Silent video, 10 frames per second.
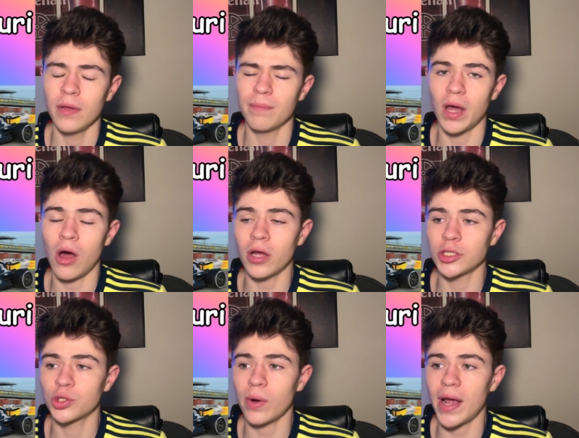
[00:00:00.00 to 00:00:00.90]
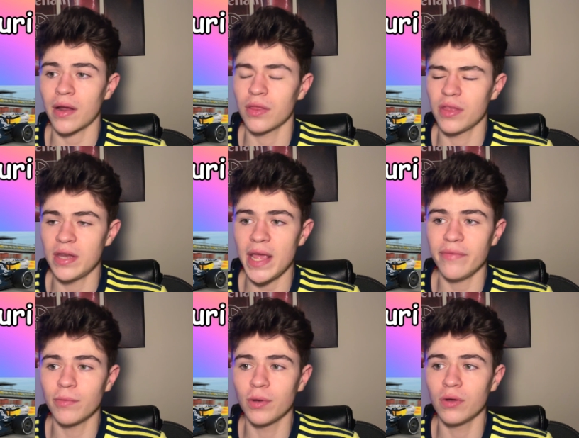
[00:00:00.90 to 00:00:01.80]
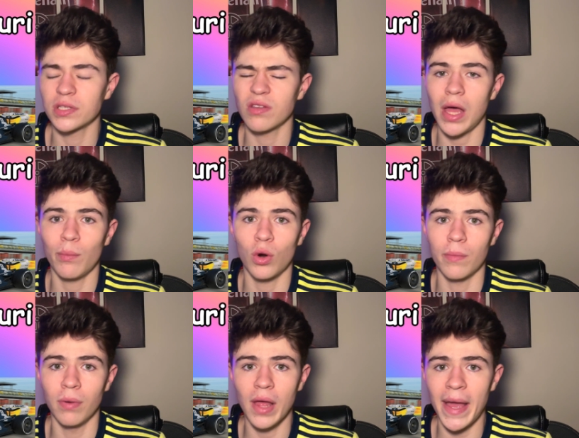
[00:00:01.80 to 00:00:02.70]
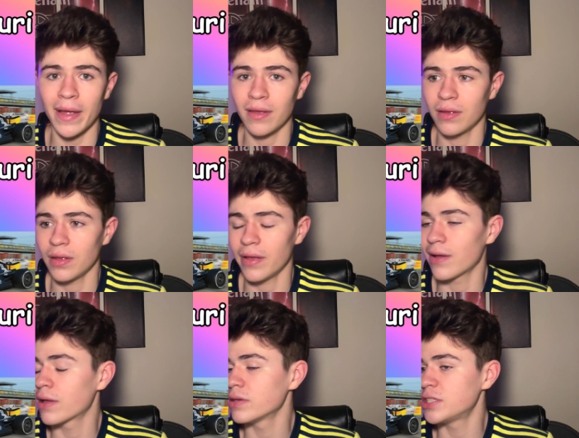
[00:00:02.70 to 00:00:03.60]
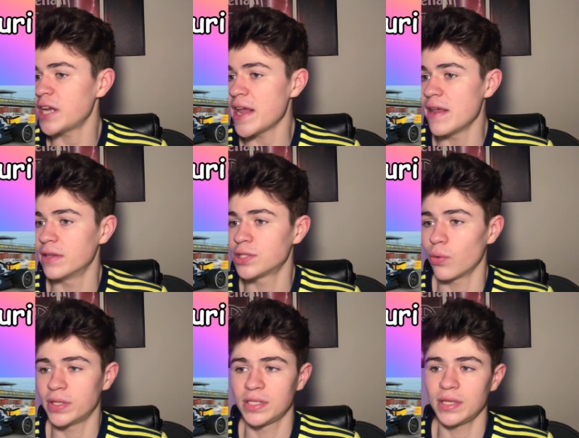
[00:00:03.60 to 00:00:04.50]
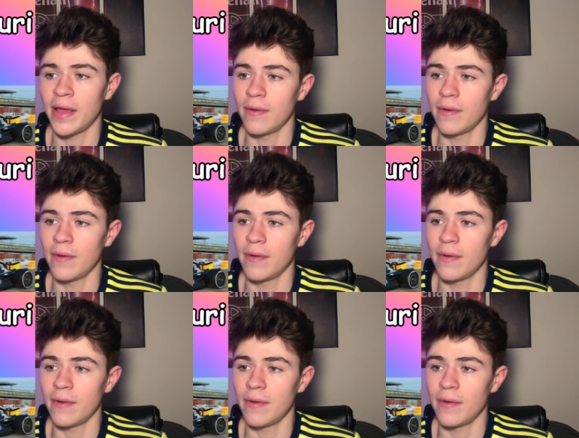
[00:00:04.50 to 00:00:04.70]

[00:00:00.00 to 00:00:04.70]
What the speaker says: but on track, the navy blue looks a lot more black shade, so it's